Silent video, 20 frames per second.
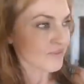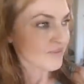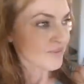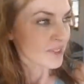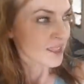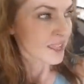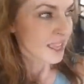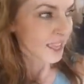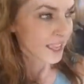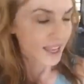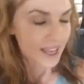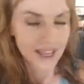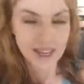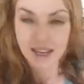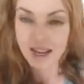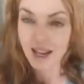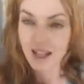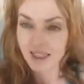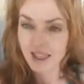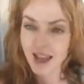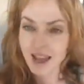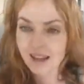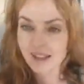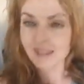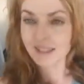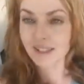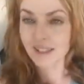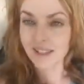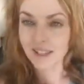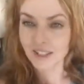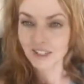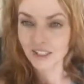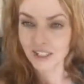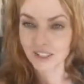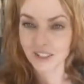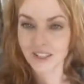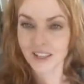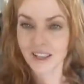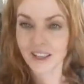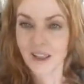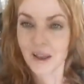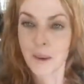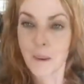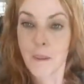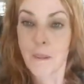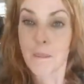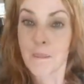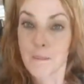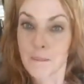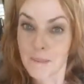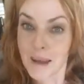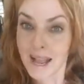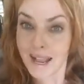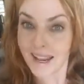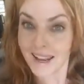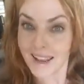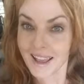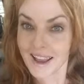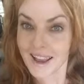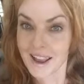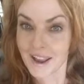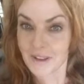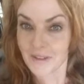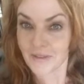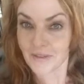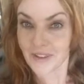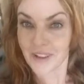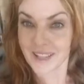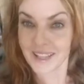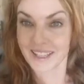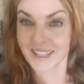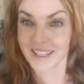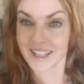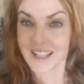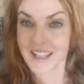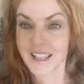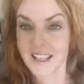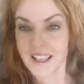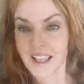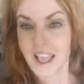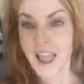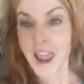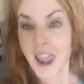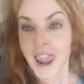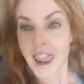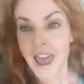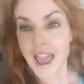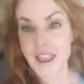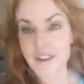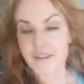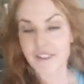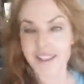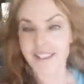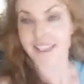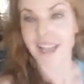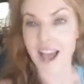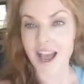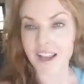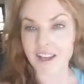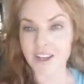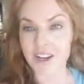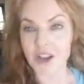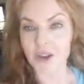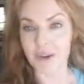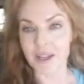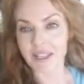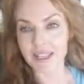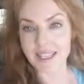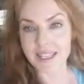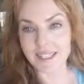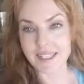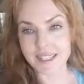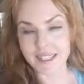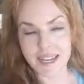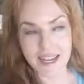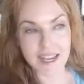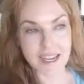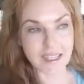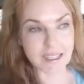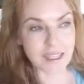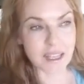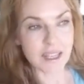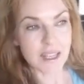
And that is essentially my life. Life as I know it these days.